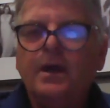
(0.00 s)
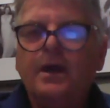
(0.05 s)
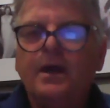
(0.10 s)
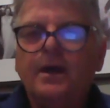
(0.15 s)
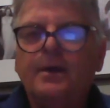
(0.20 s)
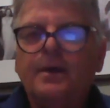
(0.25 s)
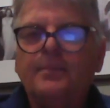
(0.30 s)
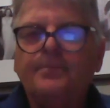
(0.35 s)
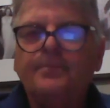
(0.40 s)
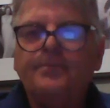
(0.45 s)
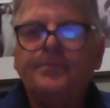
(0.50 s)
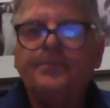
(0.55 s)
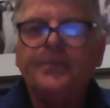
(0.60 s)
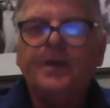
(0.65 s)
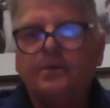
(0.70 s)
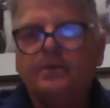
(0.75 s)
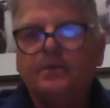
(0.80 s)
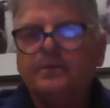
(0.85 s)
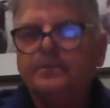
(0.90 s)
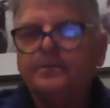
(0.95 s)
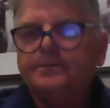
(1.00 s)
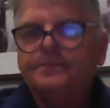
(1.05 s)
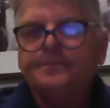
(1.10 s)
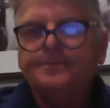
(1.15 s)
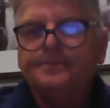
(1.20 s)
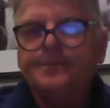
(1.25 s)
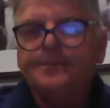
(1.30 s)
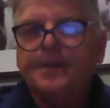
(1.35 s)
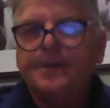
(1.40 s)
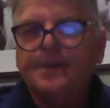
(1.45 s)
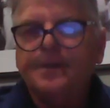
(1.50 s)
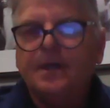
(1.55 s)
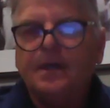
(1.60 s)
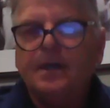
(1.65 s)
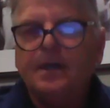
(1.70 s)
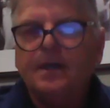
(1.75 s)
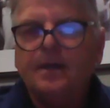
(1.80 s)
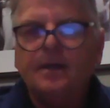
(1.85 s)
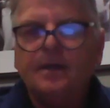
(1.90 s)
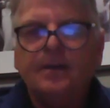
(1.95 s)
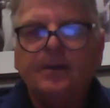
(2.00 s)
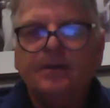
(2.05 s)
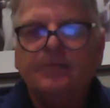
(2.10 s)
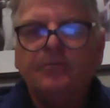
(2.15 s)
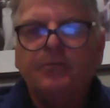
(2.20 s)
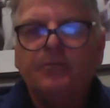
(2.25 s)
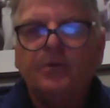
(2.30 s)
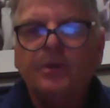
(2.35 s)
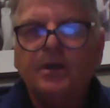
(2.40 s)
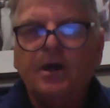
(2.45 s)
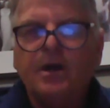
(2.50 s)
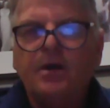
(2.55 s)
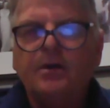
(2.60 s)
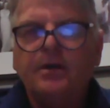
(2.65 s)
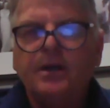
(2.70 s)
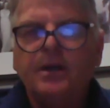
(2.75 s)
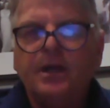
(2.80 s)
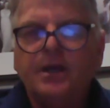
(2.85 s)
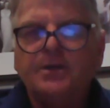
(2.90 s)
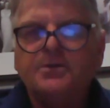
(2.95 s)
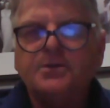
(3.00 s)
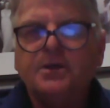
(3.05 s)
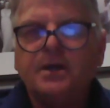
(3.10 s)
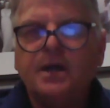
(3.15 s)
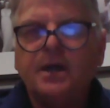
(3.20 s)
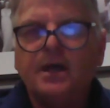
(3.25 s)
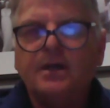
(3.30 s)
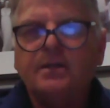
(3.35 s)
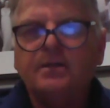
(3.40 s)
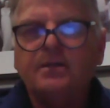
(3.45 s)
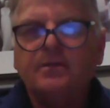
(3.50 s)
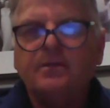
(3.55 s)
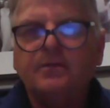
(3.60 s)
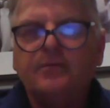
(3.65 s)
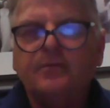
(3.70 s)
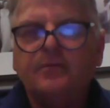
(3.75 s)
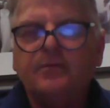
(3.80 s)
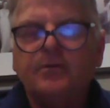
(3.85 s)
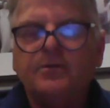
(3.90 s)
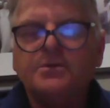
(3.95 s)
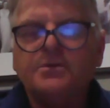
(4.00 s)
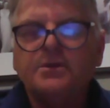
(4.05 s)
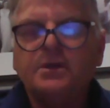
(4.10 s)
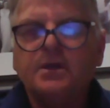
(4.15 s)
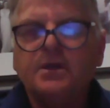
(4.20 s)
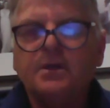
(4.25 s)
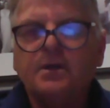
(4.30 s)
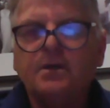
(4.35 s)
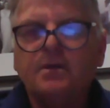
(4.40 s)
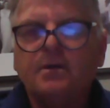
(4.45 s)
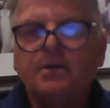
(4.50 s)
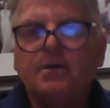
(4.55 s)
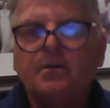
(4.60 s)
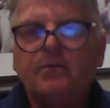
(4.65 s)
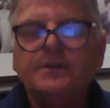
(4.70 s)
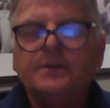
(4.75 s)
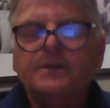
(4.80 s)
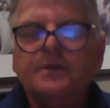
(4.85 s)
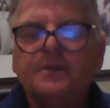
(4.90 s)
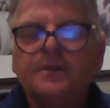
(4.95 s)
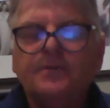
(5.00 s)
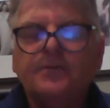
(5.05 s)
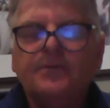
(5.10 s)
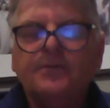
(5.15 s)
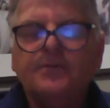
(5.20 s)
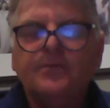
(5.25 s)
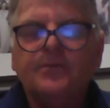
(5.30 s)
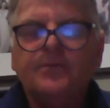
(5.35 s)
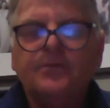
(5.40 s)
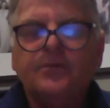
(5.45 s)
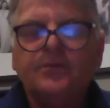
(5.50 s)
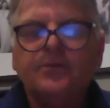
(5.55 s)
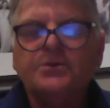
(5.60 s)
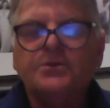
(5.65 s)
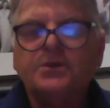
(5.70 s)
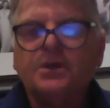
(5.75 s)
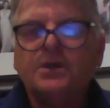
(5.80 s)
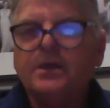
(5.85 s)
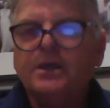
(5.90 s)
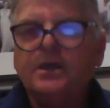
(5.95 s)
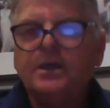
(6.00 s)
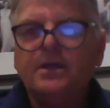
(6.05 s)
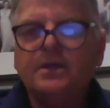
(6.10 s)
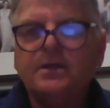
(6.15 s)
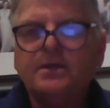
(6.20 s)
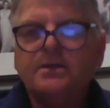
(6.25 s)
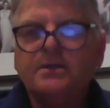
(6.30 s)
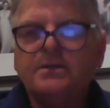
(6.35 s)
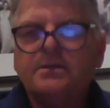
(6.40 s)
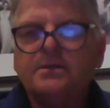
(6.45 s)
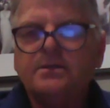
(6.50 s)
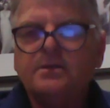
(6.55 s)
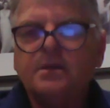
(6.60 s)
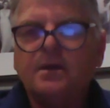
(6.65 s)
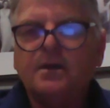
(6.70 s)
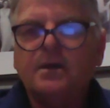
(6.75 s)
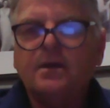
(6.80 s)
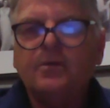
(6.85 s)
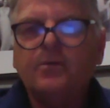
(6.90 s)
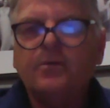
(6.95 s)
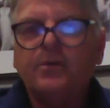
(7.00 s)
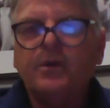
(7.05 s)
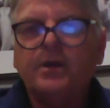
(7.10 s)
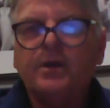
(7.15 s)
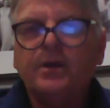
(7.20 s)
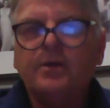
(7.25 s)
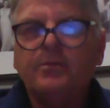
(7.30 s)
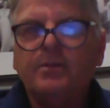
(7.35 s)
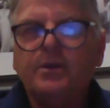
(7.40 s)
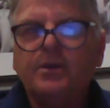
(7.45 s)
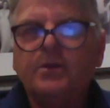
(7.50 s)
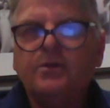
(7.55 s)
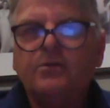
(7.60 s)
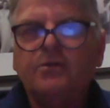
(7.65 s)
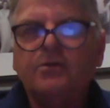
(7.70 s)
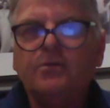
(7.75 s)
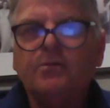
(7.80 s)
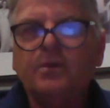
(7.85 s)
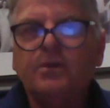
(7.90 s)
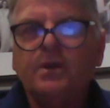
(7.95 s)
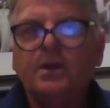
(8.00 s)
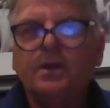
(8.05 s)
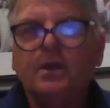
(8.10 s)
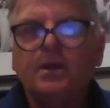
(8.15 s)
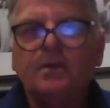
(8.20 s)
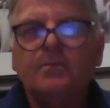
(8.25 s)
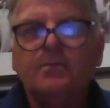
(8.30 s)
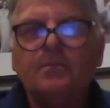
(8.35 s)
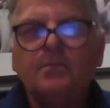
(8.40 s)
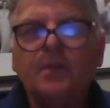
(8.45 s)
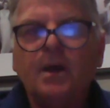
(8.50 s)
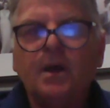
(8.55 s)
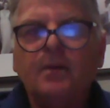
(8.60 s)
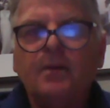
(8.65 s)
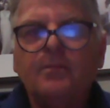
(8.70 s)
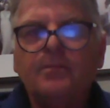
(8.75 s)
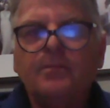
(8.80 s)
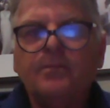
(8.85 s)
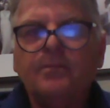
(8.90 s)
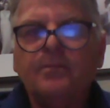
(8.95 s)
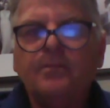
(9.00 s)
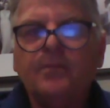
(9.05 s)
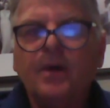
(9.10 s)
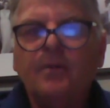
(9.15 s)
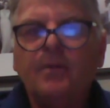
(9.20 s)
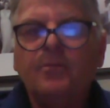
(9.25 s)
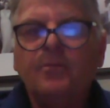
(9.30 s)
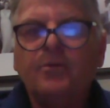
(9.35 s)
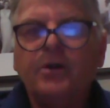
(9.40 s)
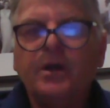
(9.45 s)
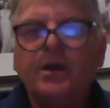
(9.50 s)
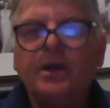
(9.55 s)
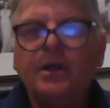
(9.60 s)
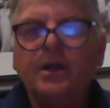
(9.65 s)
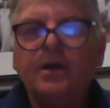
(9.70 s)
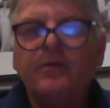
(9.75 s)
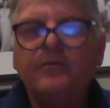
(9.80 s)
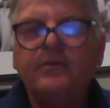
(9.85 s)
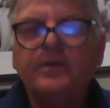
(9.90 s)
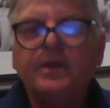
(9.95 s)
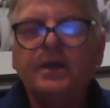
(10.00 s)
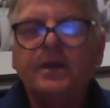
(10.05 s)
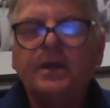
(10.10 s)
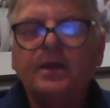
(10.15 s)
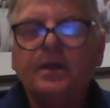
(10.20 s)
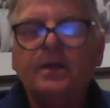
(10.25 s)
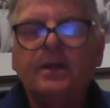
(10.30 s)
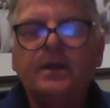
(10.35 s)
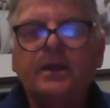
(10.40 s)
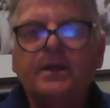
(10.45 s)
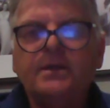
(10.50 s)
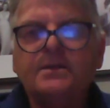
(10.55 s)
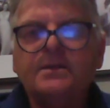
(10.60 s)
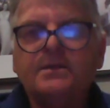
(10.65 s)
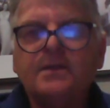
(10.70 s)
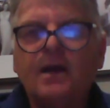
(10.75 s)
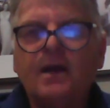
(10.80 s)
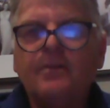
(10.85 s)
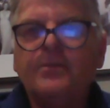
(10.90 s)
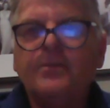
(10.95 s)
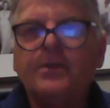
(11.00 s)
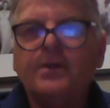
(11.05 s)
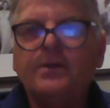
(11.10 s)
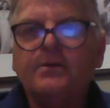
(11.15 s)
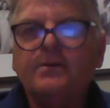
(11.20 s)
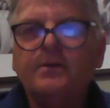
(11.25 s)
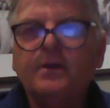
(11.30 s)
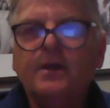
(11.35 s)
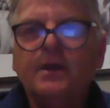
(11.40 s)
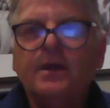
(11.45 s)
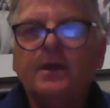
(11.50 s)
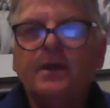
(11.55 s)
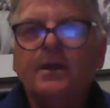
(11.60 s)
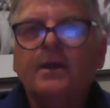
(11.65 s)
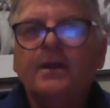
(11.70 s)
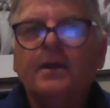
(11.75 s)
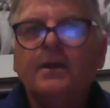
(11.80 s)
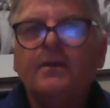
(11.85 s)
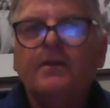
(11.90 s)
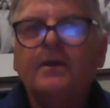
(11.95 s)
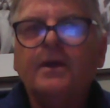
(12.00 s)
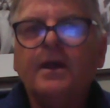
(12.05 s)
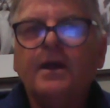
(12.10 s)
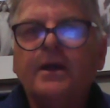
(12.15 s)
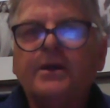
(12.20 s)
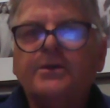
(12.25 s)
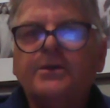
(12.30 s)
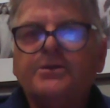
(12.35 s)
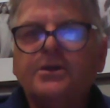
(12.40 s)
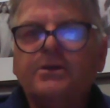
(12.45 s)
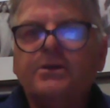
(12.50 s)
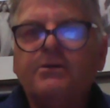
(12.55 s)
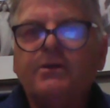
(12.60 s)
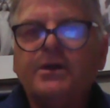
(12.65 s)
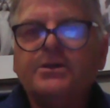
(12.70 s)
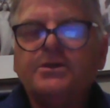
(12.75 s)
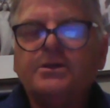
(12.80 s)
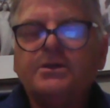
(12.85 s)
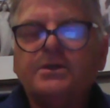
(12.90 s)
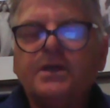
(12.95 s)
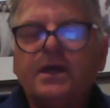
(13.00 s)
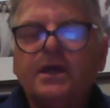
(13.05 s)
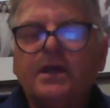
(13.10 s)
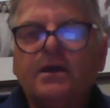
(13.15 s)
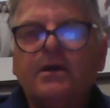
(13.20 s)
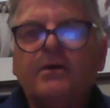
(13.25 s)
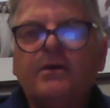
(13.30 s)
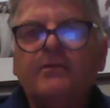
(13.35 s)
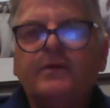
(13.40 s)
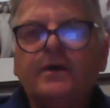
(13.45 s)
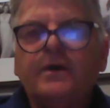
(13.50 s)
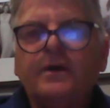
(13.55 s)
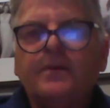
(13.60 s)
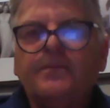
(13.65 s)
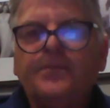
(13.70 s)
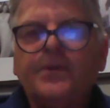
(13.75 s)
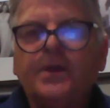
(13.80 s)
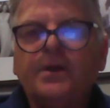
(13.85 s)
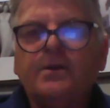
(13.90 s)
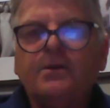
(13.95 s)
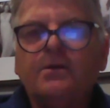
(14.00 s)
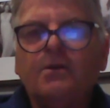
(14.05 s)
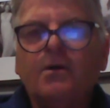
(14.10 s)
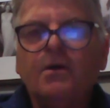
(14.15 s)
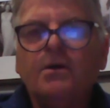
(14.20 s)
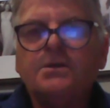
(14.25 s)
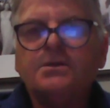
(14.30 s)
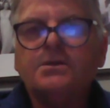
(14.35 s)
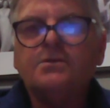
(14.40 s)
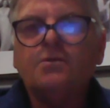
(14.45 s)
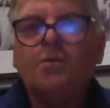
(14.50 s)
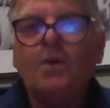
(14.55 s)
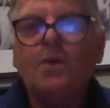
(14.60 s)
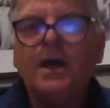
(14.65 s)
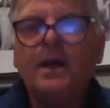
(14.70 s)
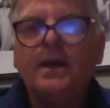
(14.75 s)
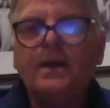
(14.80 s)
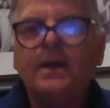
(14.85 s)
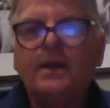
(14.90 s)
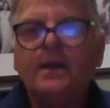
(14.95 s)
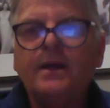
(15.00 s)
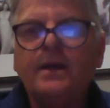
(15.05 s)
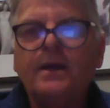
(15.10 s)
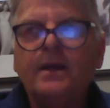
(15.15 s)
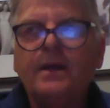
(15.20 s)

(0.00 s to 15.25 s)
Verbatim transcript: Um, and, uh, you know, uh, if we don't educate the future of our future leaders, uh, we're going to be doomed. Um, I'm, I'm already over the hill, and it's time that the younger generation take over. Now, you asked why